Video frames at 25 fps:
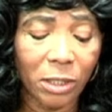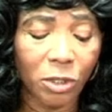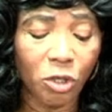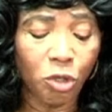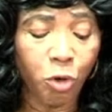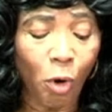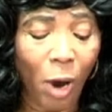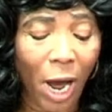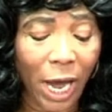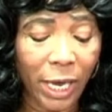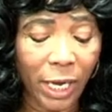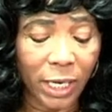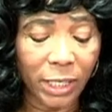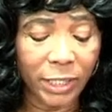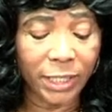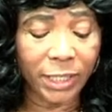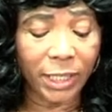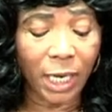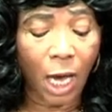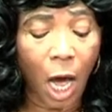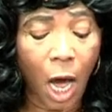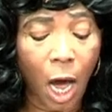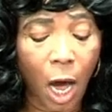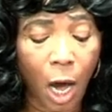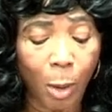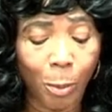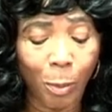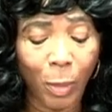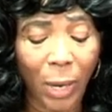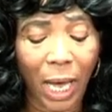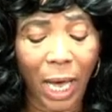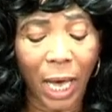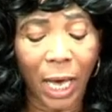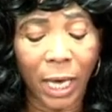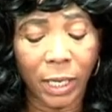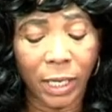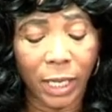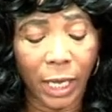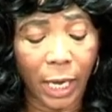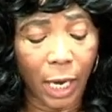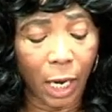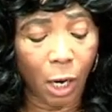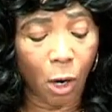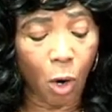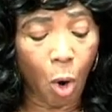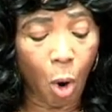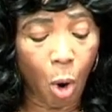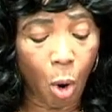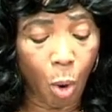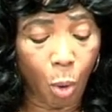Trials come and
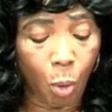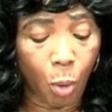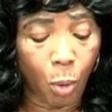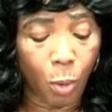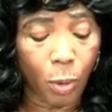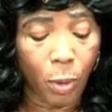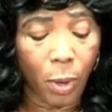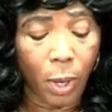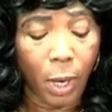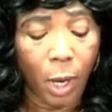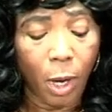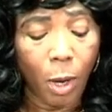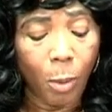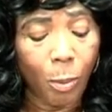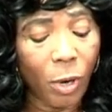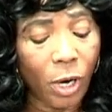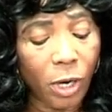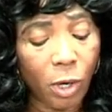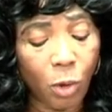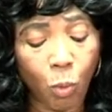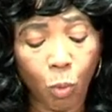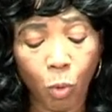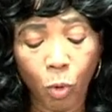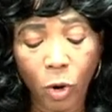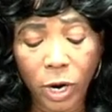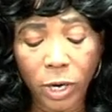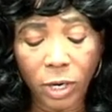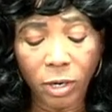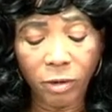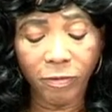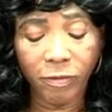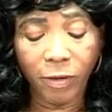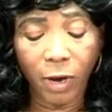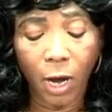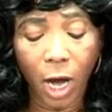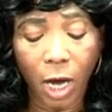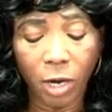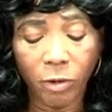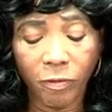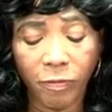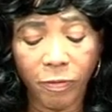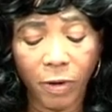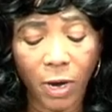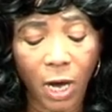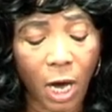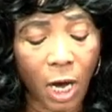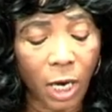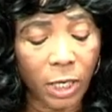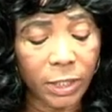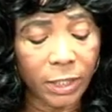they go, but the word of God
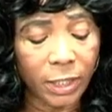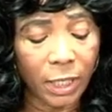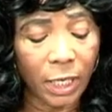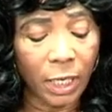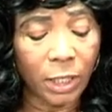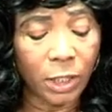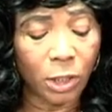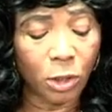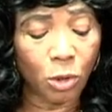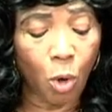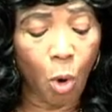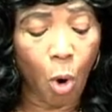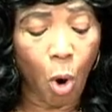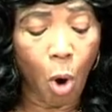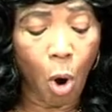for us is to